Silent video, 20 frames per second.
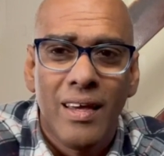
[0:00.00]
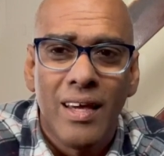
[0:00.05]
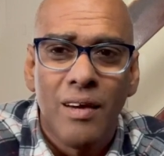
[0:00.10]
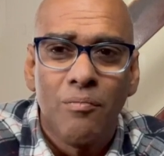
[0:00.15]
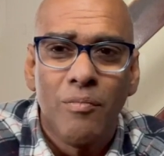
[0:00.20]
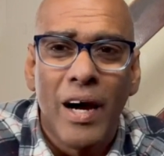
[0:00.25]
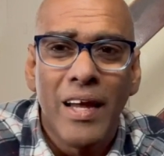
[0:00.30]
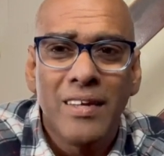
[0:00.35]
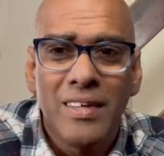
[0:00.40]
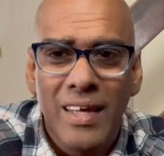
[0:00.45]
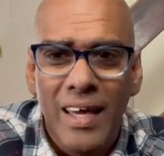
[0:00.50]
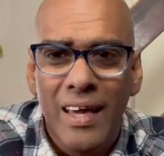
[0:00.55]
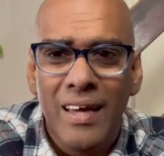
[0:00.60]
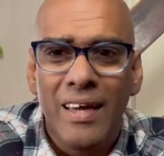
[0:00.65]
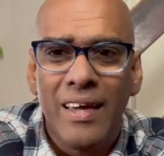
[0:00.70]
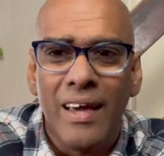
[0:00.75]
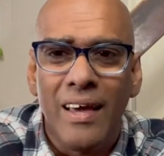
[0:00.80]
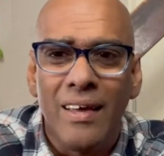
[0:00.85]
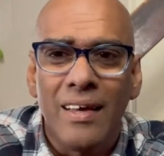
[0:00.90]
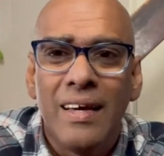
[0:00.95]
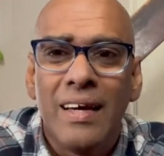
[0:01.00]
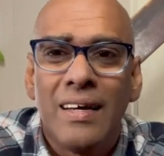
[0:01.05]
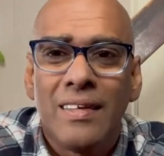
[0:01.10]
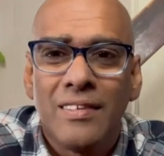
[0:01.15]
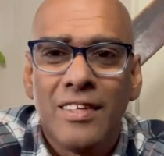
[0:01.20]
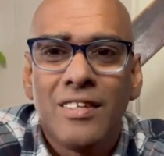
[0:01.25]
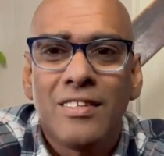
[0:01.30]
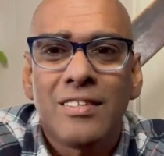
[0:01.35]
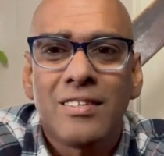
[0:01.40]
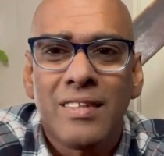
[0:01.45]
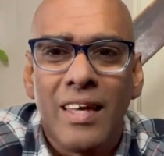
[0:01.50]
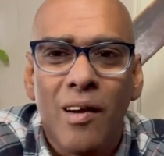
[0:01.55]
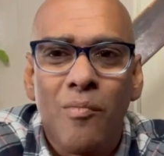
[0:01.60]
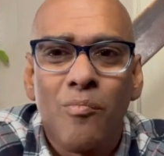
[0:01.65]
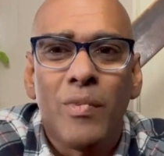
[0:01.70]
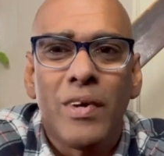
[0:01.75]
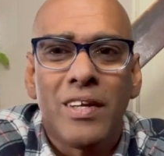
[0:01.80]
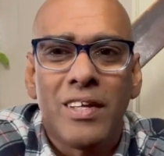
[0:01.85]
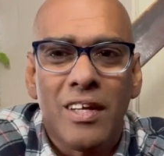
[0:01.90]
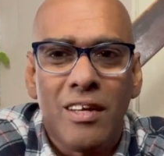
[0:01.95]
by taking this same
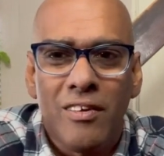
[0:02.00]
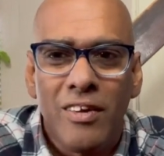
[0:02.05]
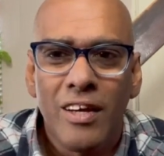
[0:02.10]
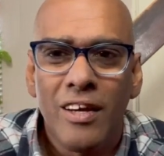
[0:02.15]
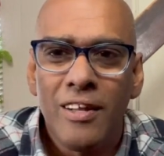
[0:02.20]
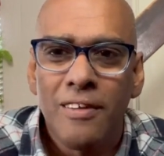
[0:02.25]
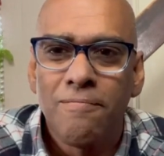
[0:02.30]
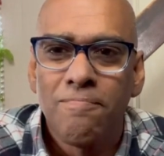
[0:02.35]
material.